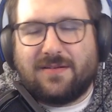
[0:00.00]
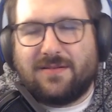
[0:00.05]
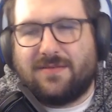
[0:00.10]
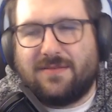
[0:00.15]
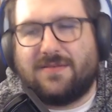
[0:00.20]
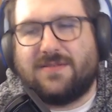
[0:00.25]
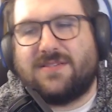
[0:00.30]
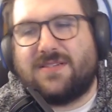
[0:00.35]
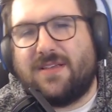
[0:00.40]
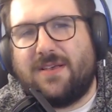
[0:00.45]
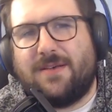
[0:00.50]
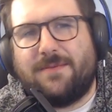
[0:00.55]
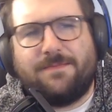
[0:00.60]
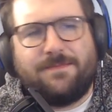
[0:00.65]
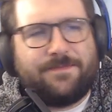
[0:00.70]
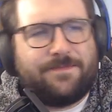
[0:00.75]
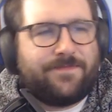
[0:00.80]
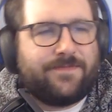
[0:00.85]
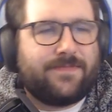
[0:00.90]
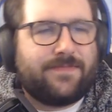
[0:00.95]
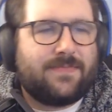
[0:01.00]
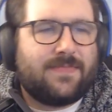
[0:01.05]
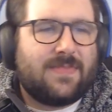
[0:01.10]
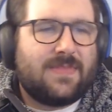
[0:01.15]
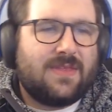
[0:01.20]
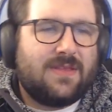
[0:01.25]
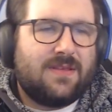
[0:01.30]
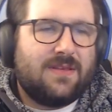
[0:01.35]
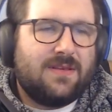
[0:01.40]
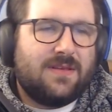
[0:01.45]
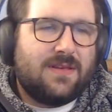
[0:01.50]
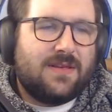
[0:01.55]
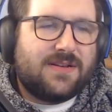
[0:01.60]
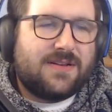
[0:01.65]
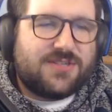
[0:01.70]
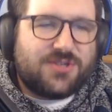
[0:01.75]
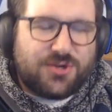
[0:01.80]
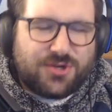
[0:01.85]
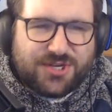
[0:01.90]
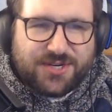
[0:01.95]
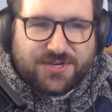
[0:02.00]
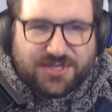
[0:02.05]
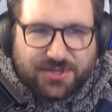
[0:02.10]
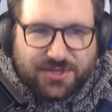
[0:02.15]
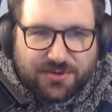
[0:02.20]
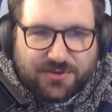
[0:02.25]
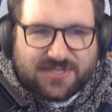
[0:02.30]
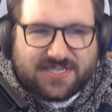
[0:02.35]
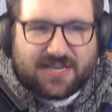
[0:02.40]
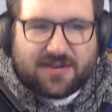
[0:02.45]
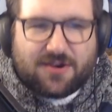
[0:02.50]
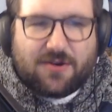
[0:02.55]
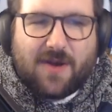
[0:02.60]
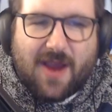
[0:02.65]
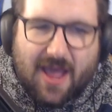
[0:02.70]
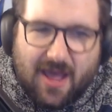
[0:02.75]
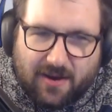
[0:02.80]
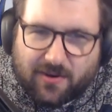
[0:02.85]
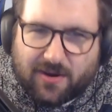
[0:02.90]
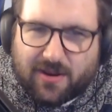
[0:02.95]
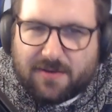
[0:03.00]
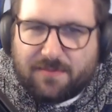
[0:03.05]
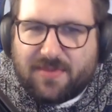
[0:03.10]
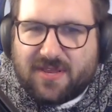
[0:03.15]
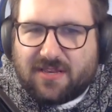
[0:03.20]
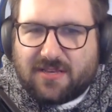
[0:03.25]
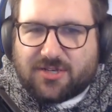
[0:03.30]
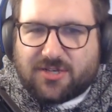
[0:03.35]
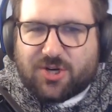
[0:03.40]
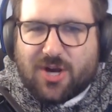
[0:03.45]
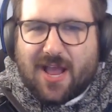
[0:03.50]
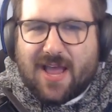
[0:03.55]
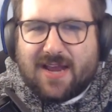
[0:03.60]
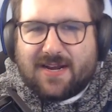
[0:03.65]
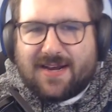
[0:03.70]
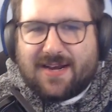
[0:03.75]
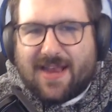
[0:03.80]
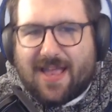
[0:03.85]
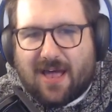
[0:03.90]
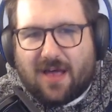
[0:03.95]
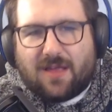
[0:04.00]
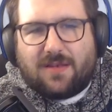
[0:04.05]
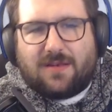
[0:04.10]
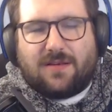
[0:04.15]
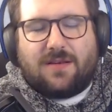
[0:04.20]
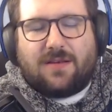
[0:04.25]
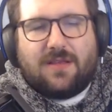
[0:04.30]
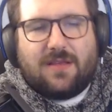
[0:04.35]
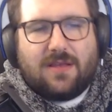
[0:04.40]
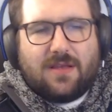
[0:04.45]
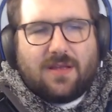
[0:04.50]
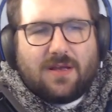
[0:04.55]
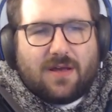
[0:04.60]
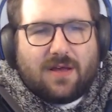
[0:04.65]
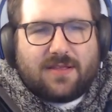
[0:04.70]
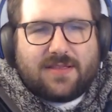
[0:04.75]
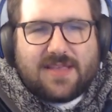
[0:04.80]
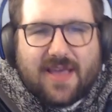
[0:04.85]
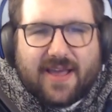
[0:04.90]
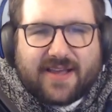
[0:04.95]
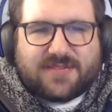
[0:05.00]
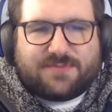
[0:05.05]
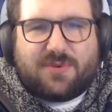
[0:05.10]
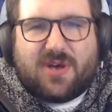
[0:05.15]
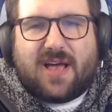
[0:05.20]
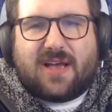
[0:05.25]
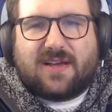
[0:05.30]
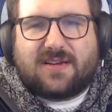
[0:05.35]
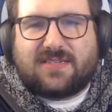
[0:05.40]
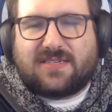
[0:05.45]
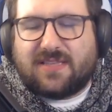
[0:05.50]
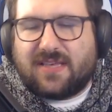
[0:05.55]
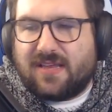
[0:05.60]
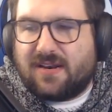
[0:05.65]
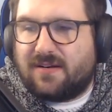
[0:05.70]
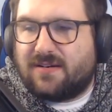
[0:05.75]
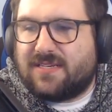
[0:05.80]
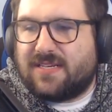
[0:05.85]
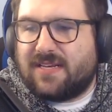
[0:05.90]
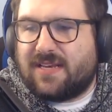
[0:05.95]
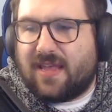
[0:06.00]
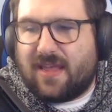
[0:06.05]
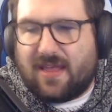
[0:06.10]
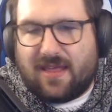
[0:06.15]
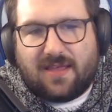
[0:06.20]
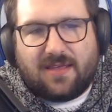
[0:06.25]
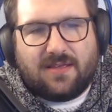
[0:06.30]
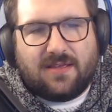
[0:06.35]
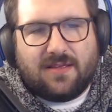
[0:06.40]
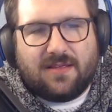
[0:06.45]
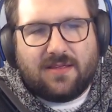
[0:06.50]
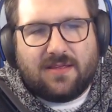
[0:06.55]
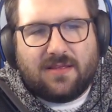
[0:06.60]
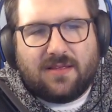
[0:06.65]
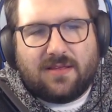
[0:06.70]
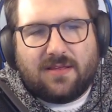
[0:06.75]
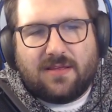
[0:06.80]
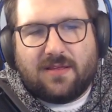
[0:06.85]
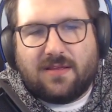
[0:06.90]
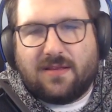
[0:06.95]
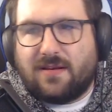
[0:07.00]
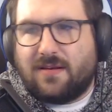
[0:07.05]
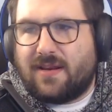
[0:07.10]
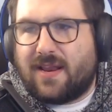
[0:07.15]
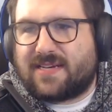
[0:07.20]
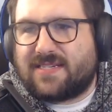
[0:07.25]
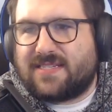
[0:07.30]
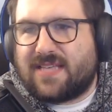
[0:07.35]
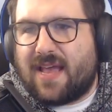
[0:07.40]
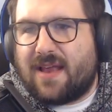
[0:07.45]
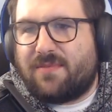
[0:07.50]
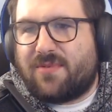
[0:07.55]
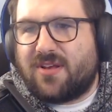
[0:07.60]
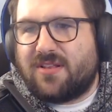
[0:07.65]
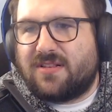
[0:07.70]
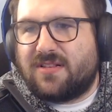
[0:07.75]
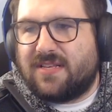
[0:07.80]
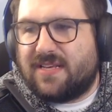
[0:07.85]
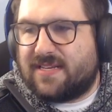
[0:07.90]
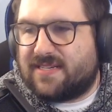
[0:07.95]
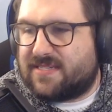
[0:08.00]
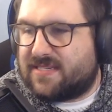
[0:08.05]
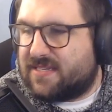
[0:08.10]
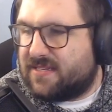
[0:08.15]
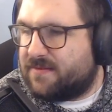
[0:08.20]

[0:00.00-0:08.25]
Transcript: So 222, stick around. We're going to be trying it out on the Xbox later today. Next item on the list.